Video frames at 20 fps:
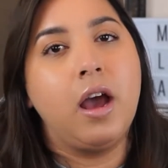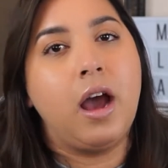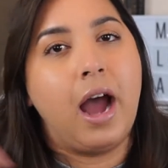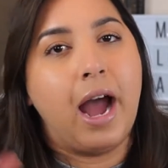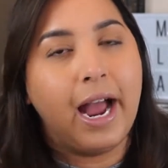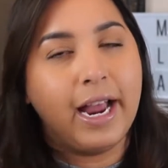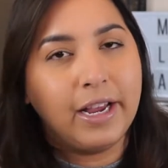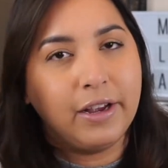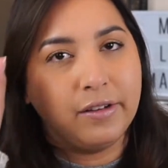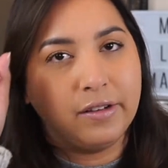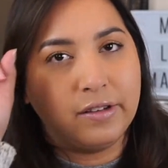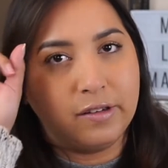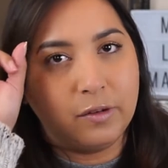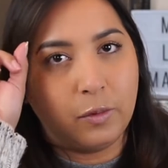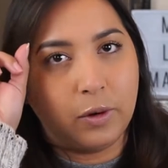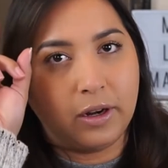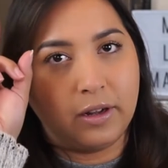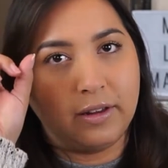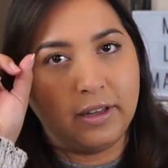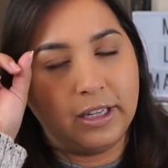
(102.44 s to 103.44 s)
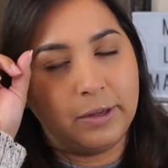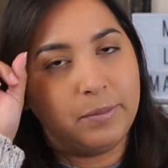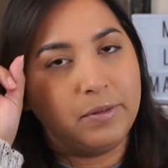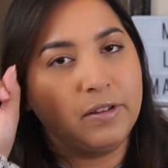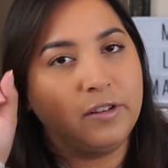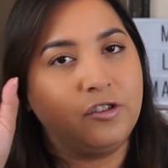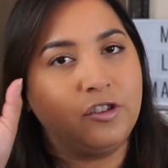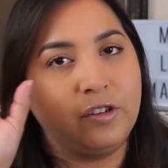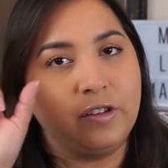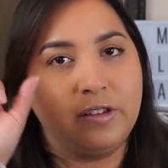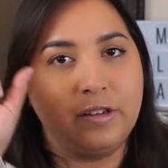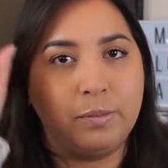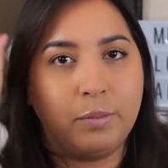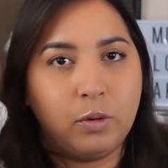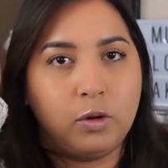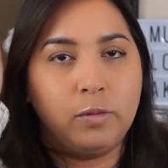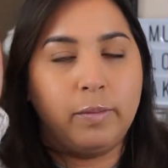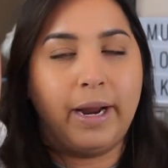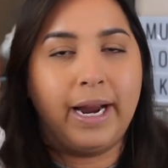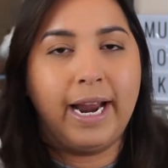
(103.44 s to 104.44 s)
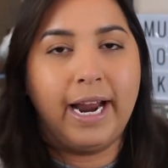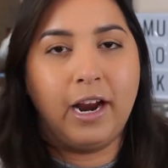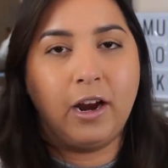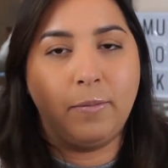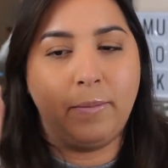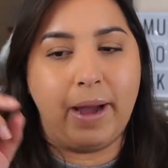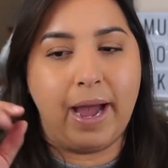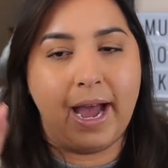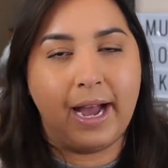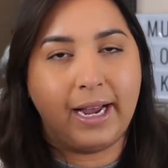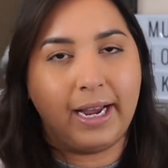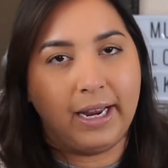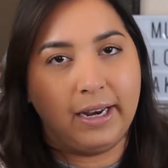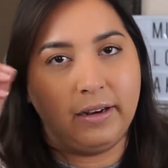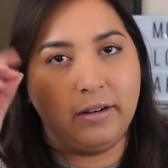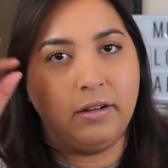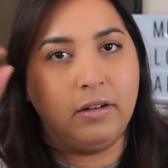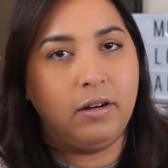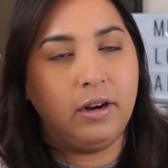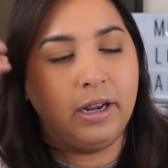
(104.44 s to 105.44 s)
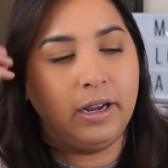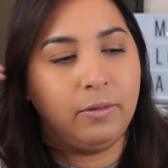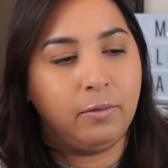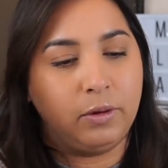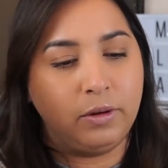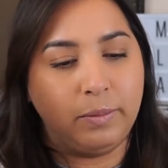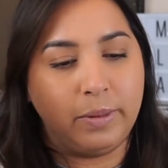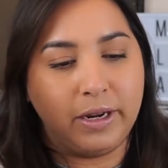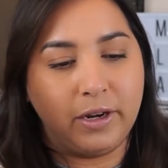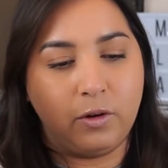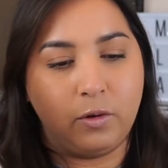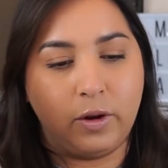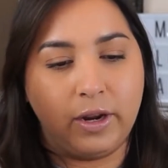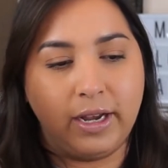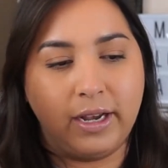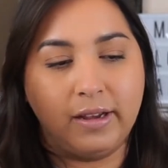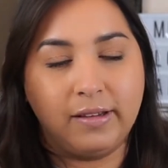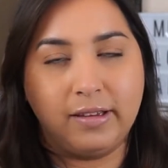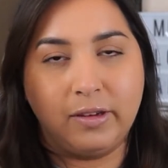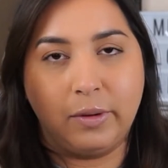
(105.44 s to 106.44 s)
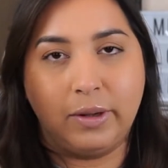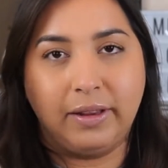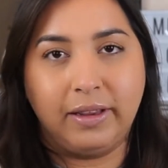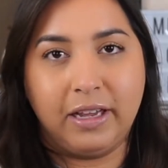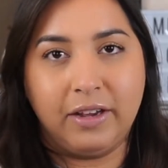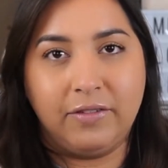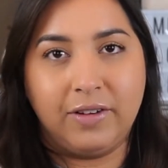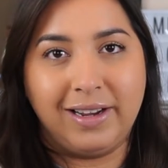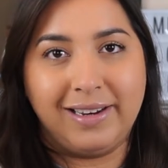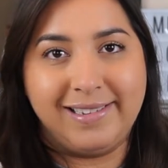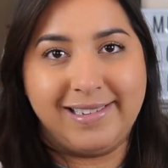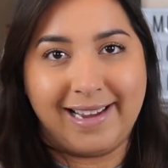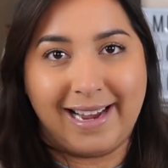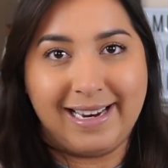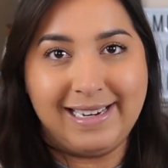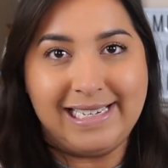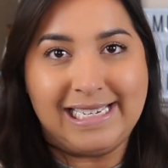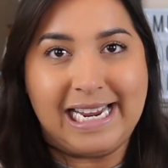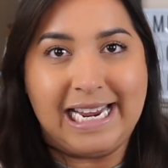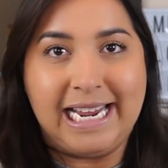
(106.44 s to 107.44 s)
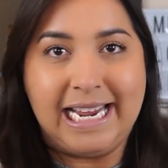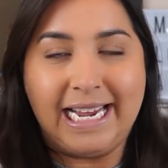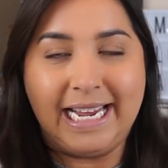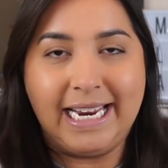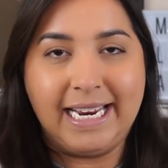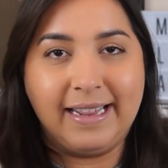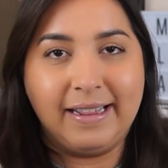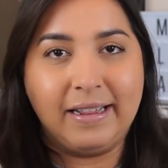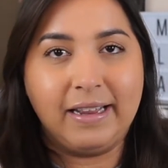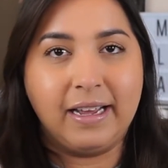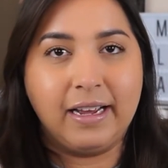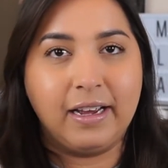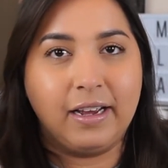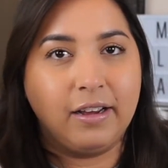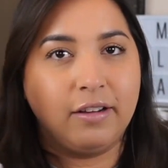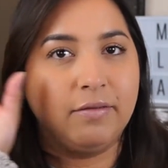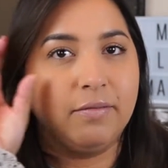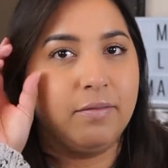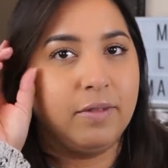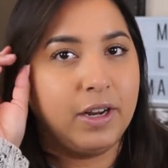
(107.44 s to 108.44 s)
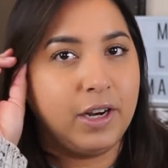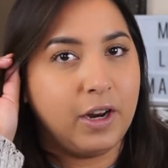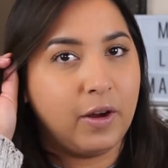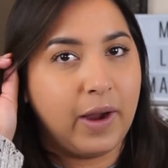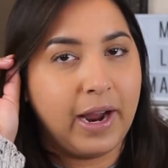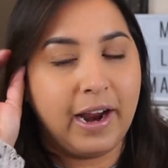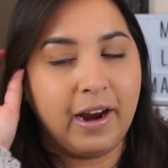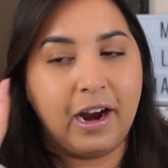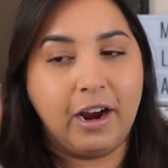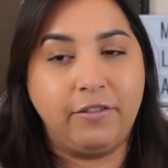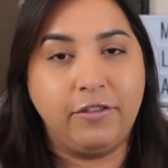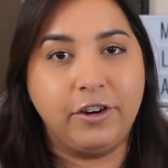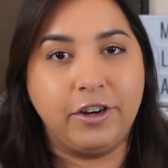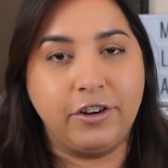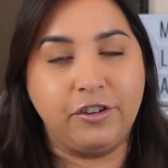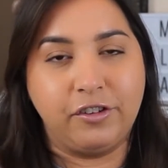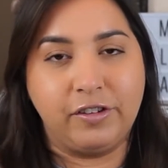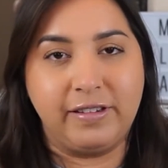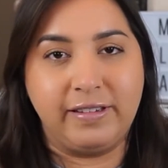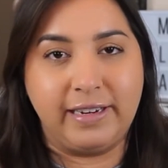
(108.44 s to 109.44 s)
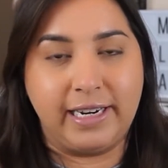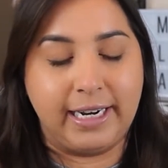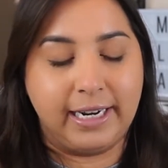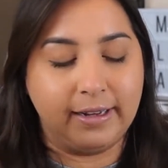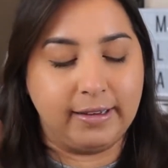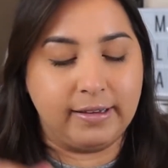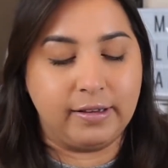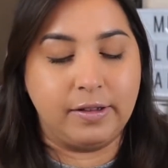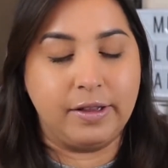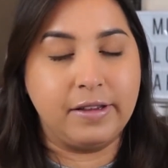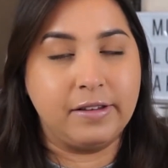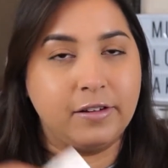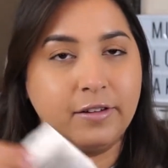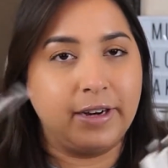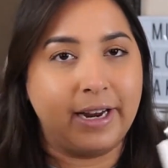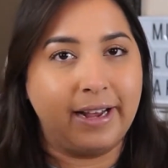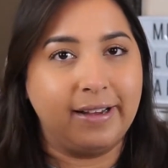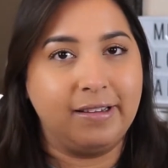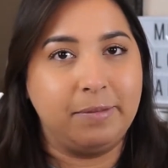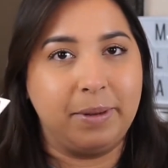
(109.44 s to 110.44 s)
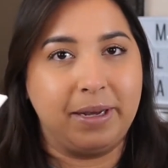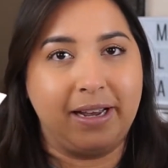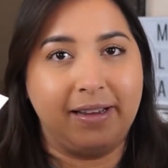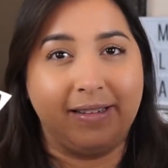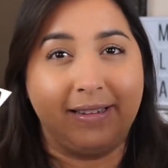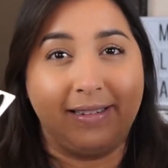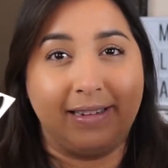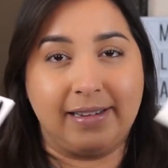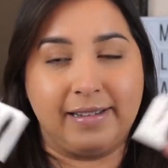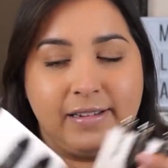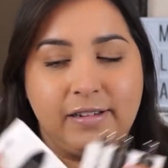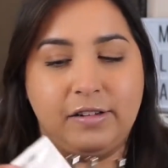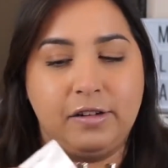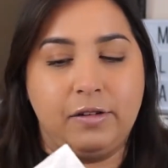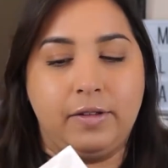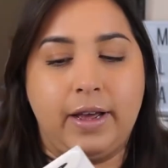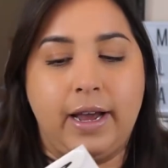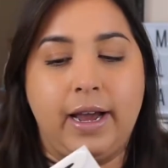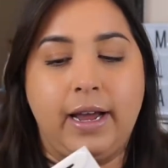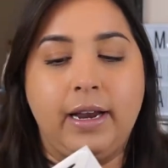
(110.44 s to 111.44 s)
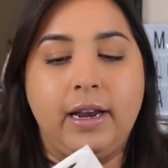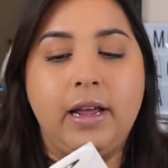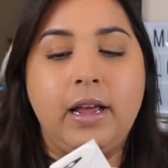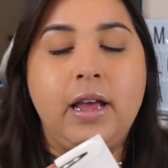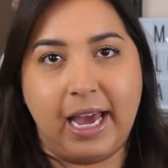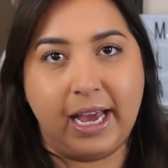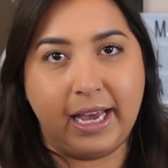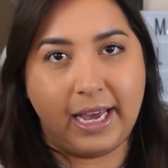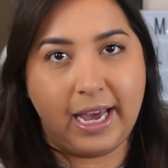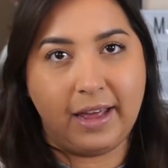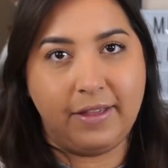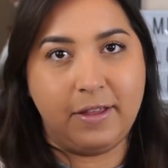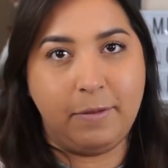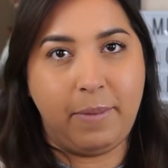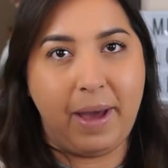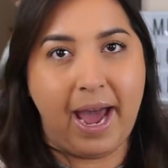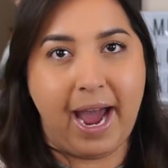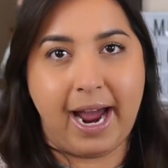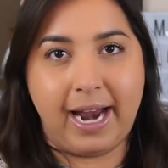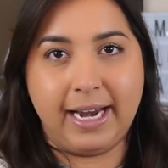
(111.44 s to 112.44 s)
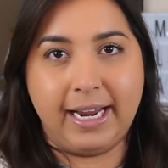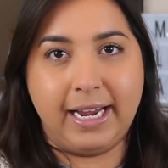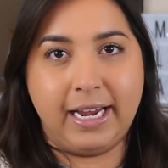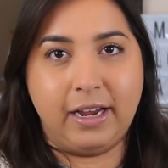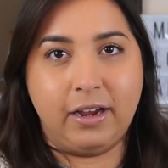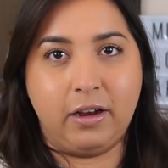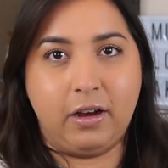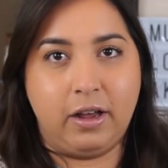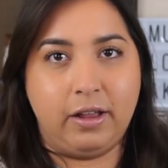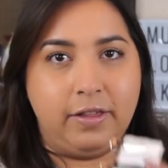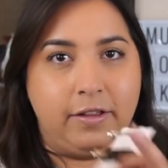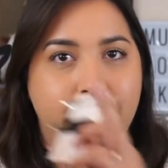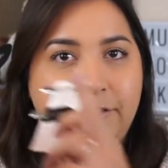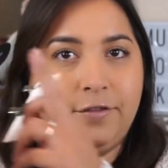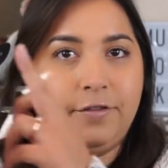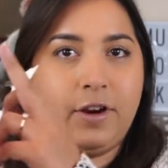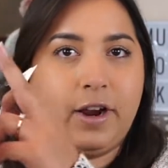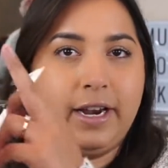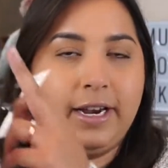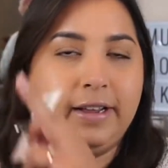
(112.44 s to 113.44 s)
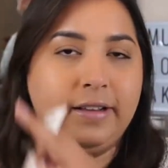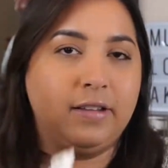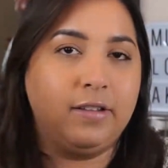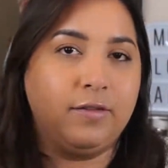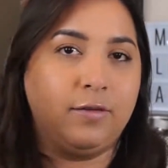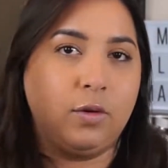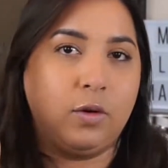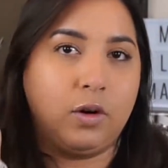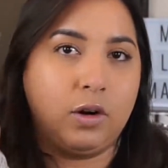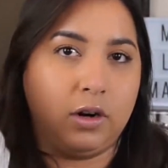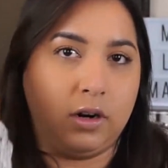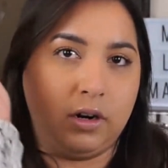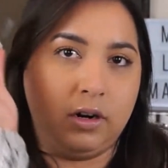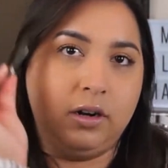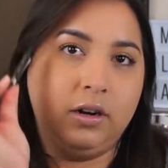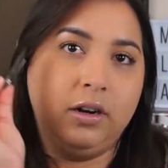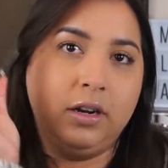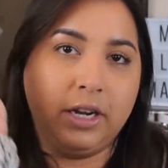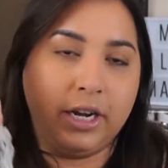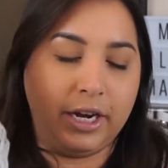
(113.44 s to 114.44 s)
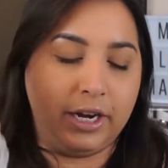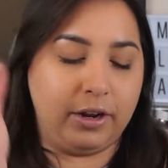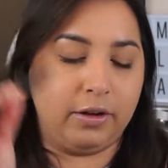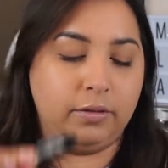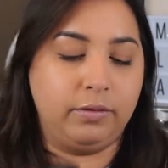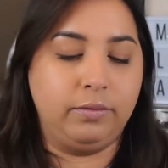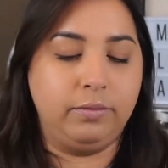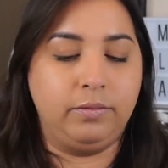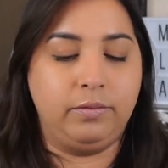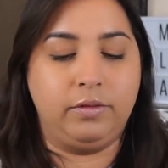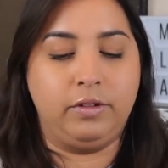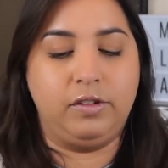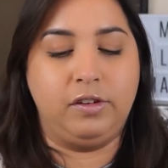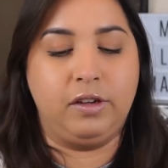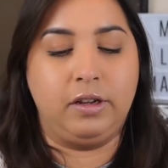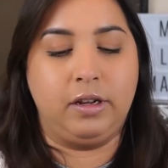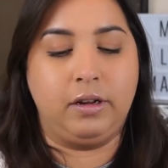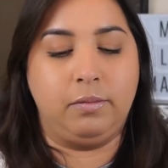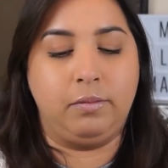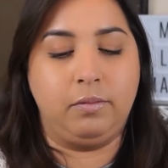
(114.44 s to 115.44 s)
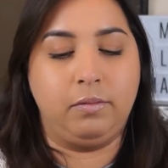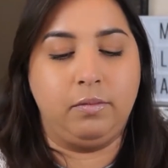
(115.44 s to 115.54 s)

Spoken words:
I used to wear clips just to pull my hair back and it would be annoying because it would leave a dent in the, you know, hair after you just did it. So these are nice because it doesn't do that. Again, the padding in the front is for, you know, to